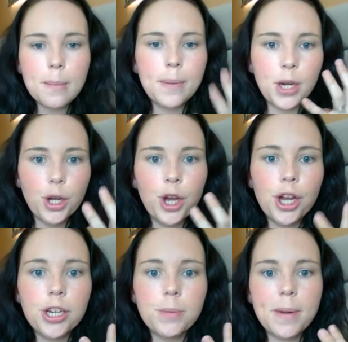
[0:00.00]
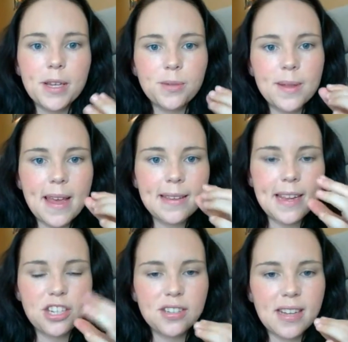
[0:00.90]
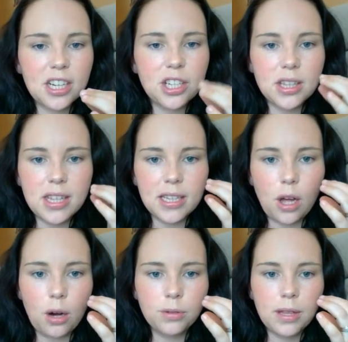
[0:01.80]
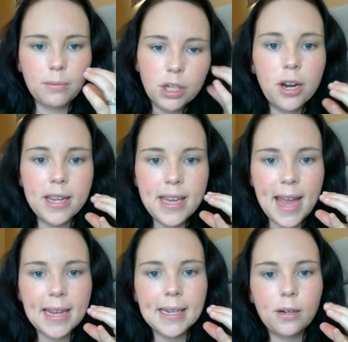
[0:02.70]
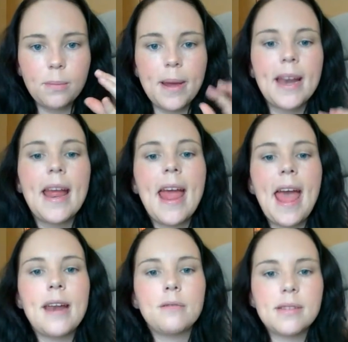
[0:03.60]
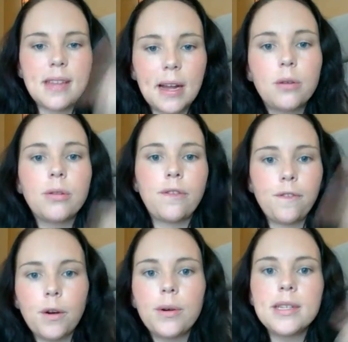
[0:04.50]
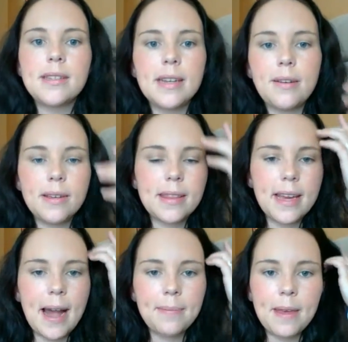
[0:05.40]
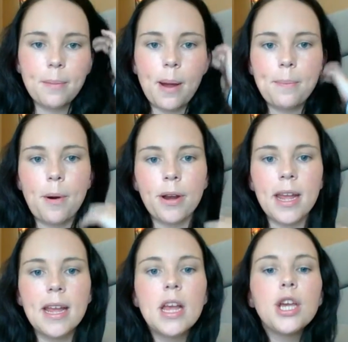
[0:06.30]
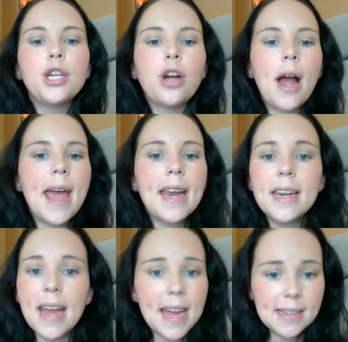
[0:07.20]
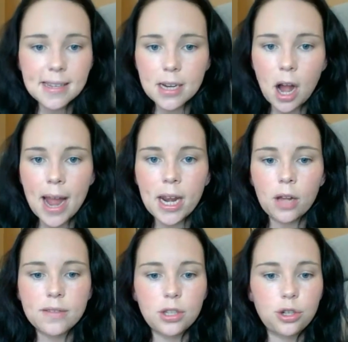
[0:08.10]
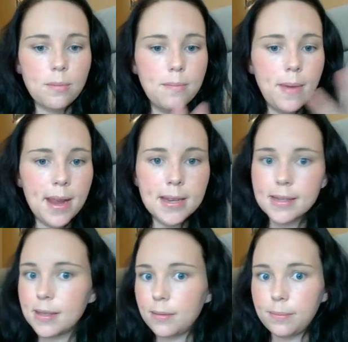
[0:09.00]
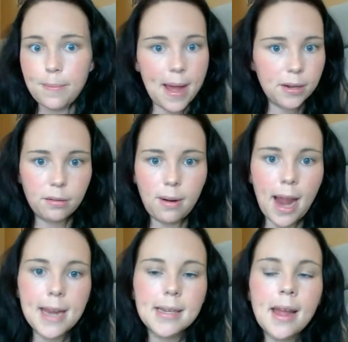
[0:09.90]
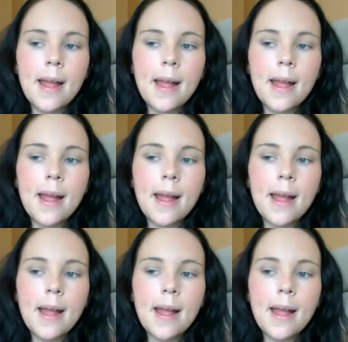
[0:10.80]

but it hurt because when they attached the suction thing, the whole thing would kind of yank a little bit, and it would suck all the fluids and everything out that my body, I hadn't eaten. I had lost a tremendous amount of weight,